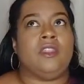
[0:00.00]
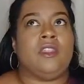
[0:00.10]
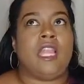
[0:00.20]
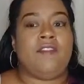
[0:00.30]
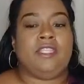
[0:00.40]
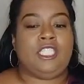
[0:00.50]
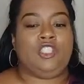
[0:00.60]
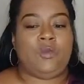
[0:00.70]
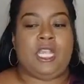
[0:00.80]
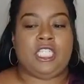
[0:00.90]
Every
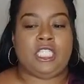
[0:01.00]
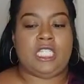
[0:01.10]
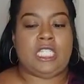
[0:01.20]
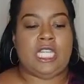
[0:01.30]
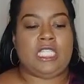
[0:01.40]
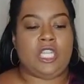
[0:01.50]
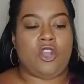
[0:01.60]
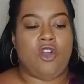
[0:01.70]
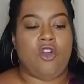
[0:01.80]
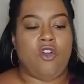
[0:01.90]
situation doesn't
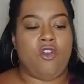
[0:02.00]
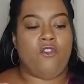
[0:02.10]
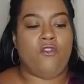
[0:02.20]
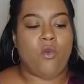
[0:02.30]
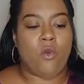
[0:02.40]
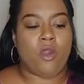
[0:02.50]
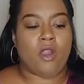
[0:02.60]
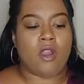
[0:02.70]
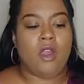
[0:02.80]
call for